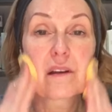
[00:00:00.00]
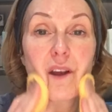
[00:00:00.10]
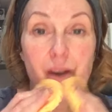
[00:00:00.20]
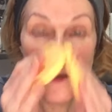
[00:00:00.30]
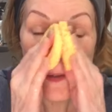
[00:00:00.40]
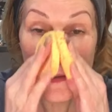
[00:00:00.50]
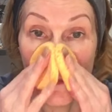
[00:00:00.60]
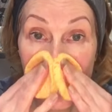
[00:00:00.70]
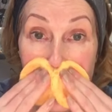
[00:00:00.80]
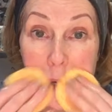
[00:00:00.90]
And it
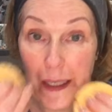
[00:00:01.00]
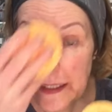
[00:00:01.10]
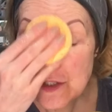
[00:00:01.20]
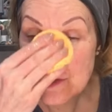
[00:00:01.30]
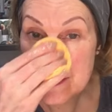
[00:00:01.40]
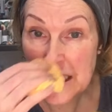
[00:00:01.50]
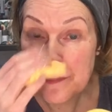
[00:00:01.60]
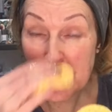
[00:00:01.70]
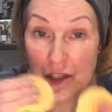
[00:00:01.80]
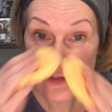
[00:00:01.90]
really shouldn't take
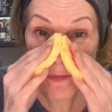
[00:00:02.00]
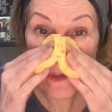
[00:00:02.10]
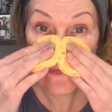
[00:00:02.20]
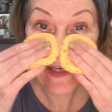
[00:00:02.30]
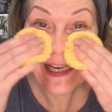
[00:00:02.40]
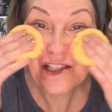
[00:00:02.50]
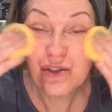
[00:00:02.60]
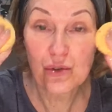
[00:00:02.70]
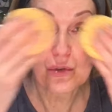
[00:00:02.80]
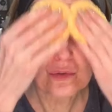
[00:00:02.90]
much to remove at
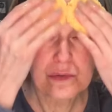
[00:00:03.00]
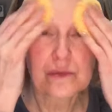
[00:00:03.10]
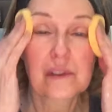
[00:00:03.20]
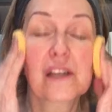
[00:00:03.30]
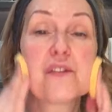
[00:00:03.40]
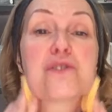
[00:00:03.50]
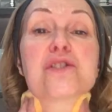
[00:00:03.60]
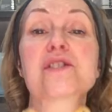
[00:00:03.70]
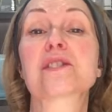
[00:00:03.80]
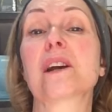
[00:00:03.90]
all. If you
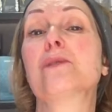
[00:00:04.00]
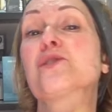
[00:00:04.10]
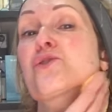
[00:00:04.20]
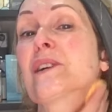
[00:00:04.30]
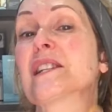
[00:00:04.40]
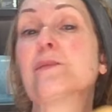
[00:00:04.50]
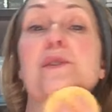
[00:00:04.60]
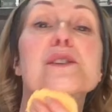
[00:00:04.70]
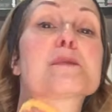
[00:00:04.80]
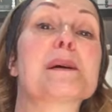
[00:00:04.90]
just go straight in with
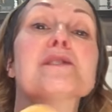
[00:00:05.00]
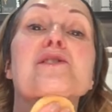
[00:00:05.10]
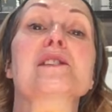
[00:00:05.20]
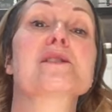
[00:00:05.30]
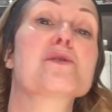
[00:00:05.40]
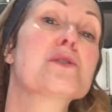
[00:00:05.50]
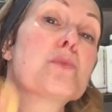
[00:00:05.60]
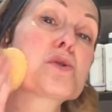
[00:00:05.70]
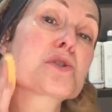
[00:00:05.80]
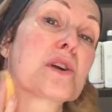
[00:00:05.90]
your sponges or your
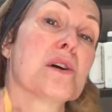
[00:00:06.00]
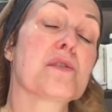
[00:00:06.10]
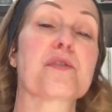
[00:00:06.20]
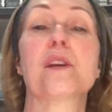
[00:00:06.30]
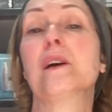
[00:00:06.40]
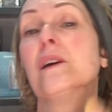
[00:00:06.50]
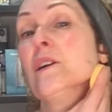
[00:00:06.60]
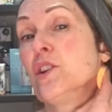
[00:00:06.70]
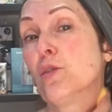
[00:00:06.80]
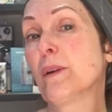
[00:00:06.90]
washcloth,
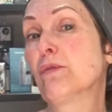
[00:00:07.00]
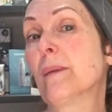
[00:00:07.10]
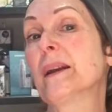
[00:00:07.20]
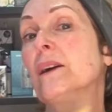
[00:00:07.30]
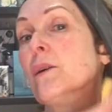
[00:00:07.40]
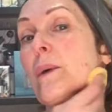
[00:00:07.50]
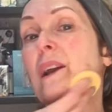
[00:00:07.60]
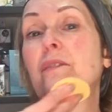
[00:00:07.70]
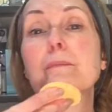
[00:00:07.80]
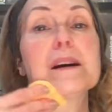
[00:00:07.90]
you'll be rubbing it
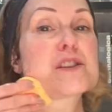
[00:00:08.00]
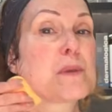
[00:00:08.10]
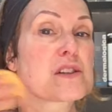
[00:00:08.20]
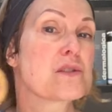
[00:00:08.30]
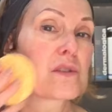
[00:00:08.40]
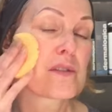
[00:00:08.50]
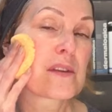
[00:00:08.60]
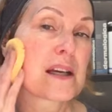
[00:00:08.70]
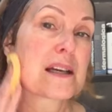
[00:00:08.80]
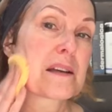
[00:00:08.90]
away much, much longer than that.